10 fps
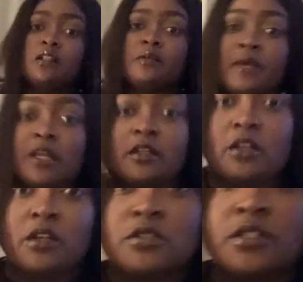Let me get a little
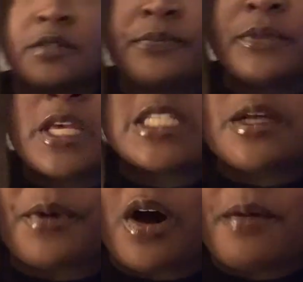closer. It's a
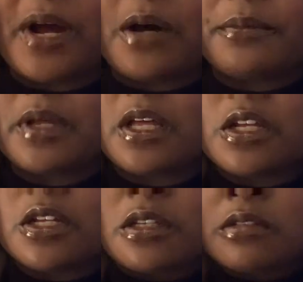ball mount.
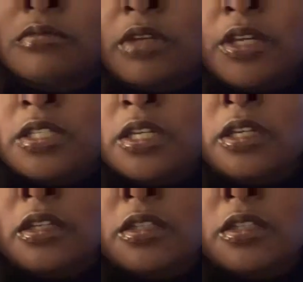Can you see?